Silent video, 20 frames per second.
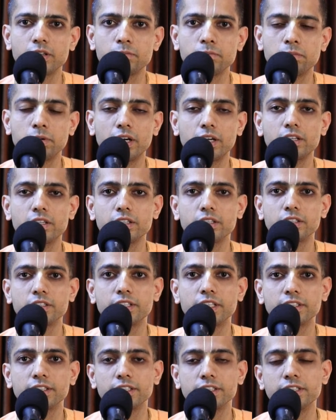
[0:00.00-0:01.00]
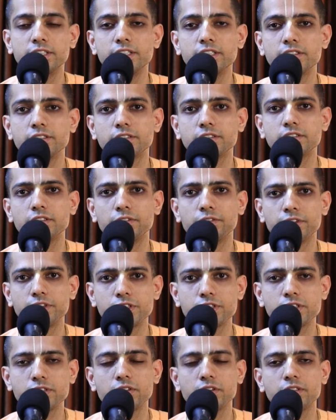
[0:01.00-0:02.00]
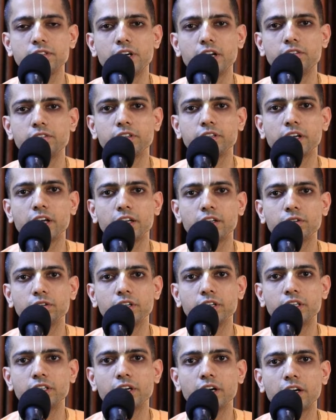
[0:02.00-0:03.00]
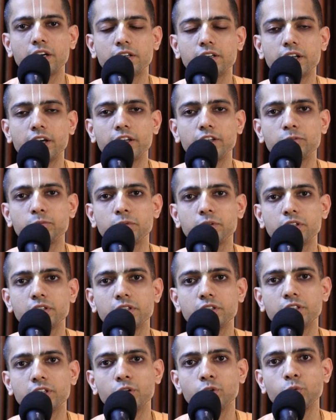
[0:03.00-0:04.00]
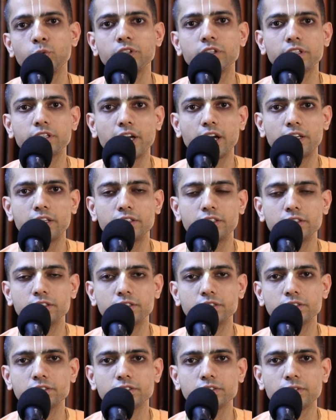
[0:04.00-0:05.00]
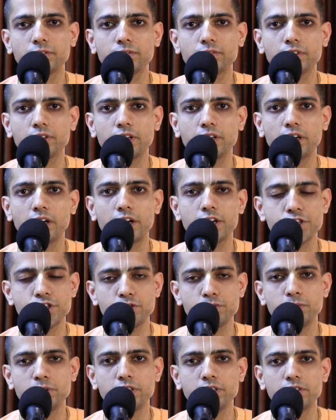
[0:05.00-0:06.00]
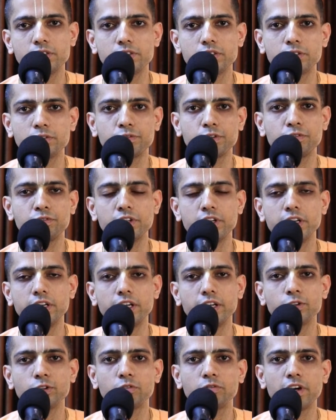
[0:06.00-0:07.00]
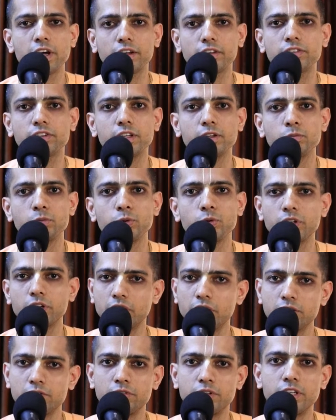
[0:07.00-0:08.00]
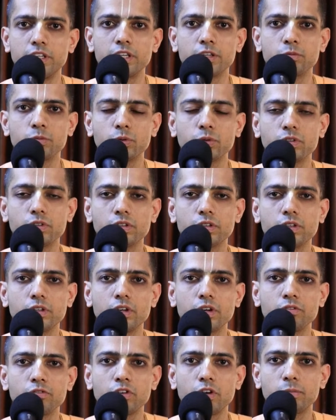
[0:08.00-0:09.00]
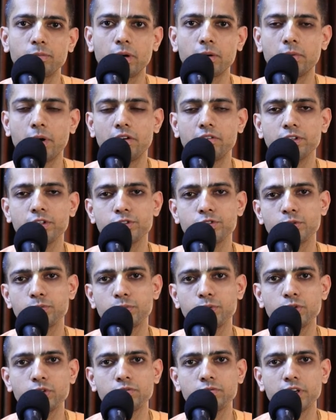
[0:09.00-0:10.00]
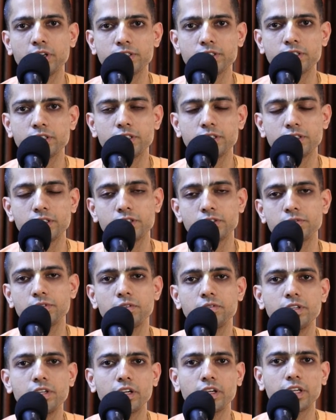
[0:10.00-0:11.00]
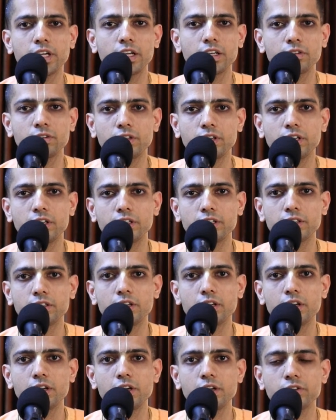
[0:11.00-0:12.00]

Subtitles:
But the tithis, the festivals that we calculate are as per the lunar calendar. Ashtami, 15 days of waxing moon and waning moon. From Amavas to Purnamasi, in this way we are calculating.